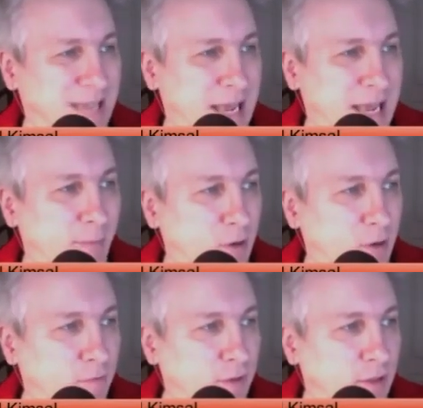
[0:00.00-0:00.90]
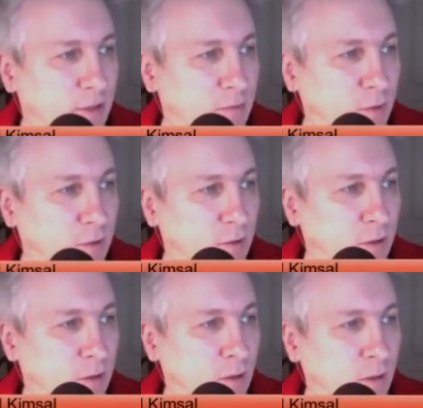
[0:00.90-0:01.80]
tab, and hopefully this will
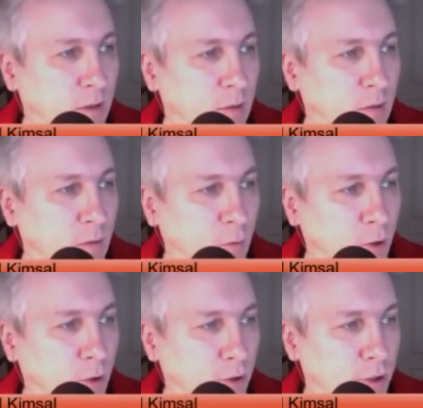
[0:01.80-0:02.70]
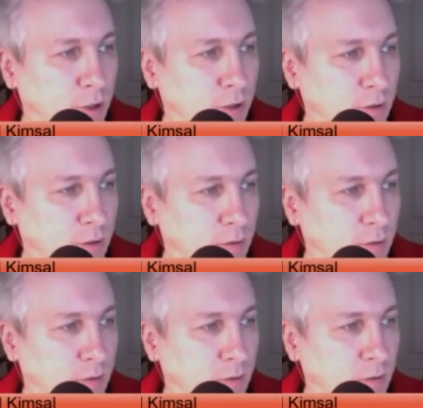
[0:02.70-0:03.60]
work.
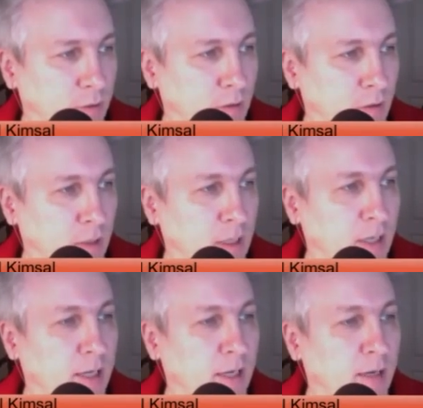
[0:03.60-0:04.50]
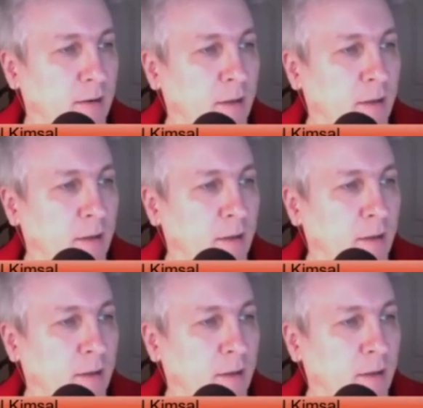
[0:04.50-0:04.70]
Yeah.